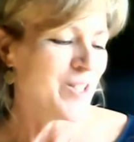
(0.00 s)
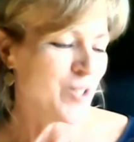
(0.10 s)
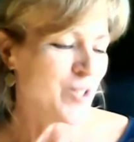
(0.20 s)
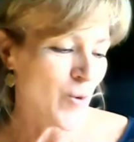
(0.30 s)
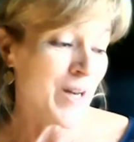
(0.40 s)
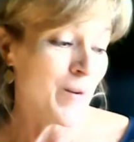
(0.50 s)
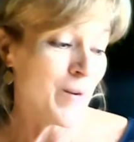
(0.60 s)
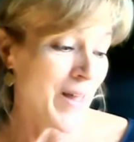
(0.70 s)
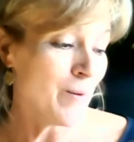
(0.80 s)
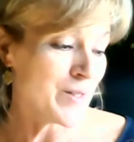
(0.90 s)
So anyway,
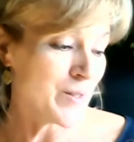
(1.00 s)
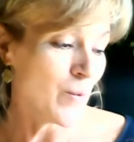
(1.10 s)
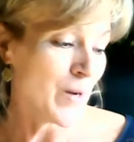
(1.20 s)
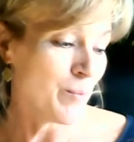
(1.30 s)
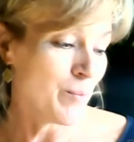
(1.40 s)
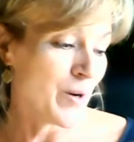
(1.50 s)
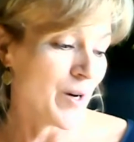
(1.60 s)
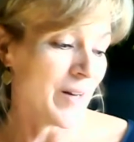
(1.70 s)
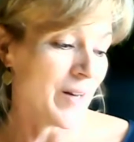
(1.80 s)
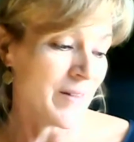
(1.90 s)
that was the one
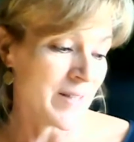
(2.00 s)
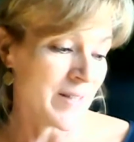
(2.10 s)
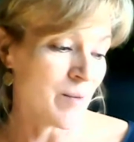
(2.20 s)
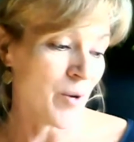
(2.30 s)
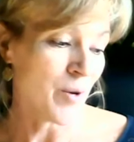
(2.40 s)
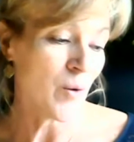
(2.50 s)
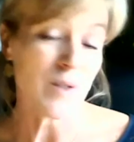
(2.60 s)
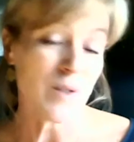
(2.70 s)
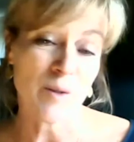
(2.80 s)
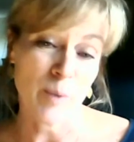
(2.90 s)
part. The second part
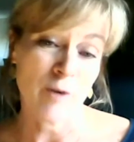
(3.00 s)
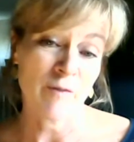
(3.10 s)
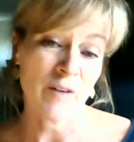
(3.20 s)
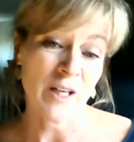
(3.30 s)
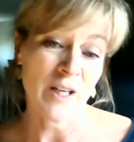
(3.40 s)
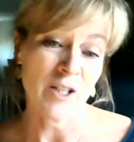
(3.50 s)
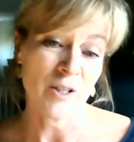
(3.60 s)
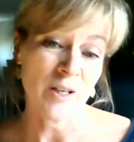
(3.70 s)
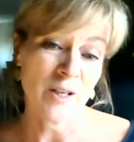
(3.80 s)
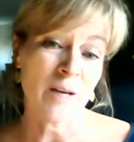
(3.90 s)
was the
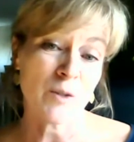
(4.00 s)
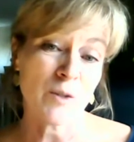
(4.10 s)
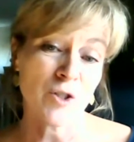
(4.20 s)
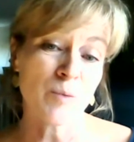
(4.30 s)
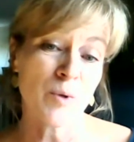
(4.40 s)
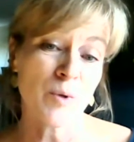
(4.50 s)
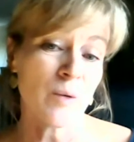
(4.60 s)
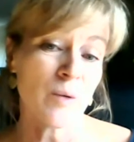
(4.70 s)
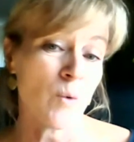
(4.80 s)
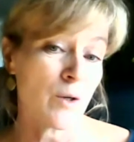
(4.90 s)
purification, and it was just
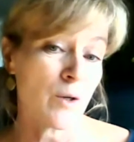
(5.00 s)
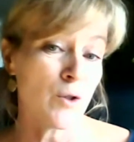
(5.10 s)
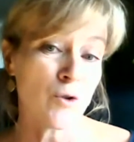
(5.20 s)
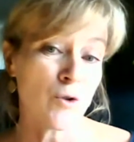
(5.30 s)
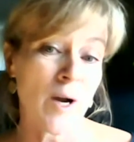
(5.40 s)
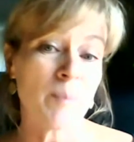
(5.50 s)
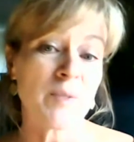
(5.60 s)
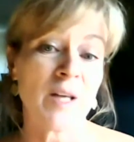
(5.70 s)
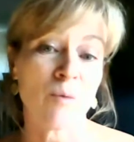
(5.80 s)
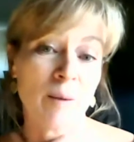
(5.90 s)
putting 1 or 2 drops
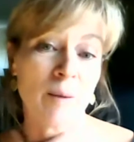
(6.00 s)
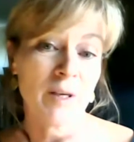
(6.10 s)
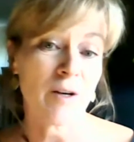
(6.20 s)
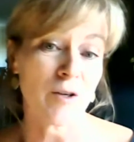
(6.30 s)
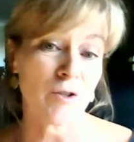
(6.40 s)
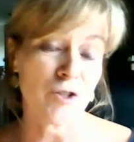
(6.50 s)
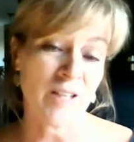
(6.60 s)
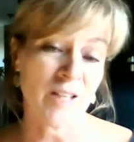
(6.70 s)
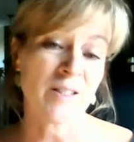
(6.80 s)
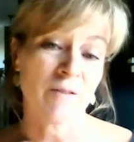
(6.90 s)
and rubbing it on your
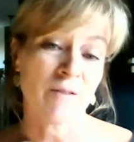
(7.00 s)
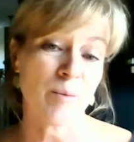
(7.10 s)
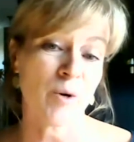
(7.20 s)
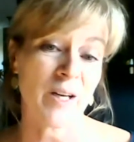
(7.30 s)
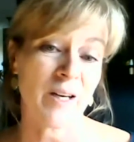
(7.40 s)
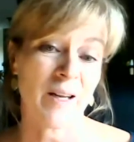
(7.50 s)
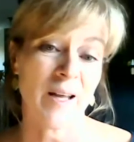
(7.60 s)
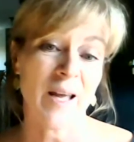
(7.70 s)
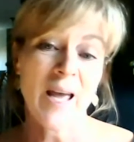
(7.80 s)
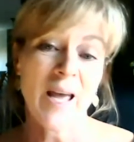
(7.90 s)
chest every morning,
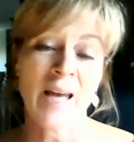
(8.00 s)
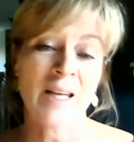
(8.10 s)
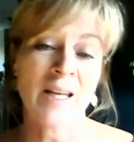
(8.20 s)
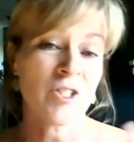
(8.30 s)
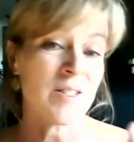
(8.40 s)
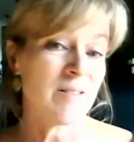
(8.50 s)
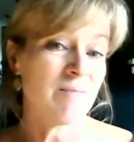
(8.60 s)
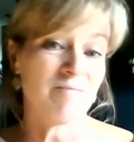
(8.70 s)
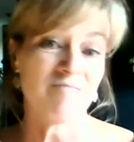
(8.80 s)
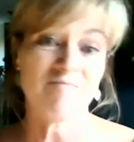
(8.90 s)
and it just
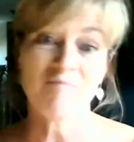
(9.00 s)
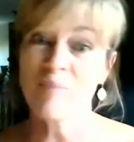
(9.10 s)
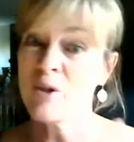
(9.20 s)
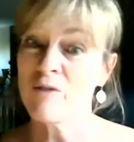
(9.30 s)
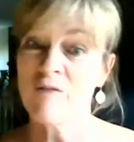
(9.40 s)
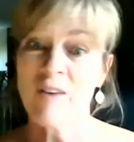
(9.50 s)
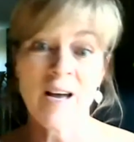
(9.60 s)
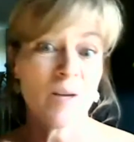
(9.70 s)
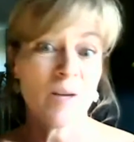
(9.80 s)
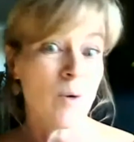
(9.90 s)

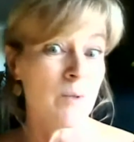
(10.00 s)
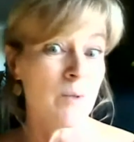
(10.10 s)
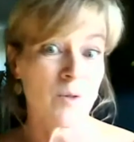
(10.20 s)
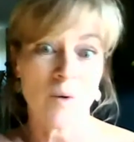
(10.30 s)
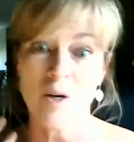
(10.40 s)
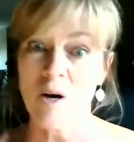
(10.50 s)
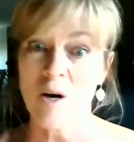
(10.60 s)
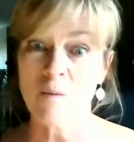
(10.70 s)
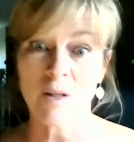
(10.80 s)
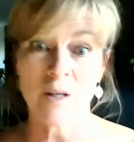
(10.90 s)
purified what was going
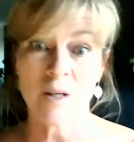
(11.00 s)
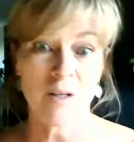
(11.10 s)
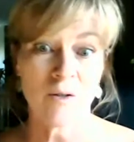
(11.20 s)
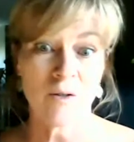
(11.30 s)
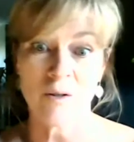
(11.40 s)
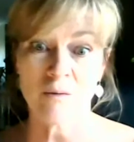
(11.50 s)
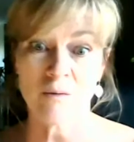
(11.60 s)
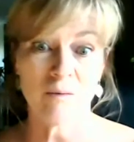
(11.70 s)
on within your